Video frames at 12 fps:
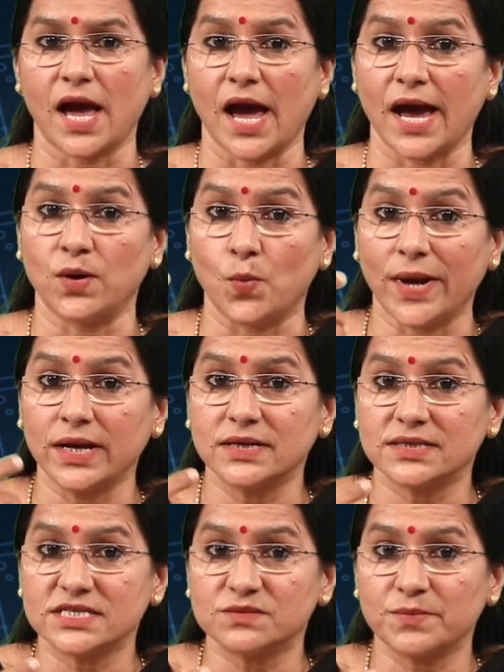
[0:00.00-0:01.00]
And when
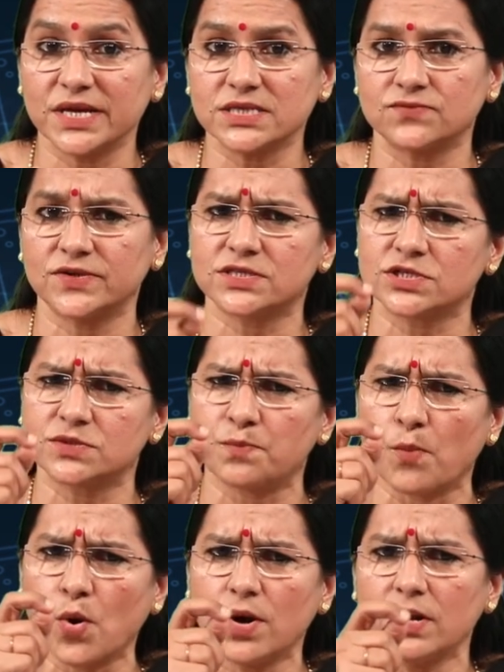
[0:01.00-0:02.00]
it is mixed with
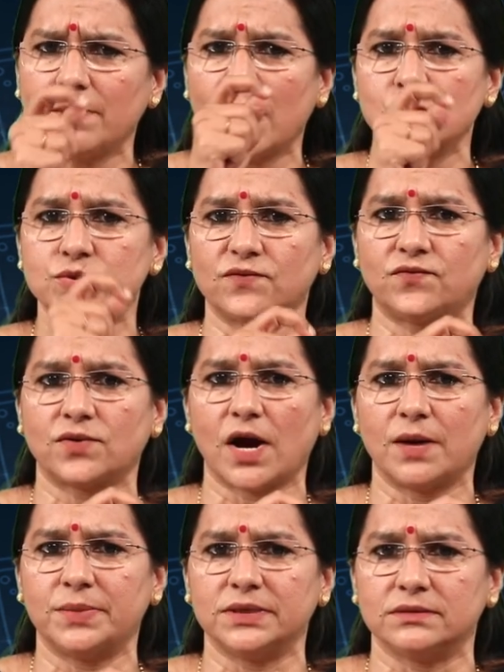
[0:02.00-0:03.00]
small amount of
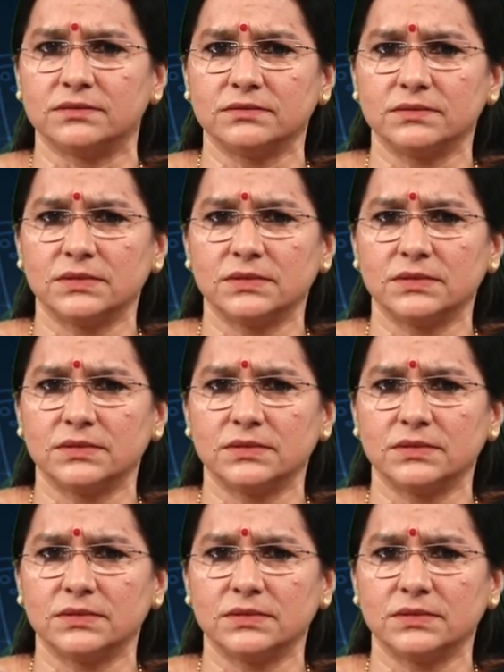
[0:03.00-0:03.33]
carbon,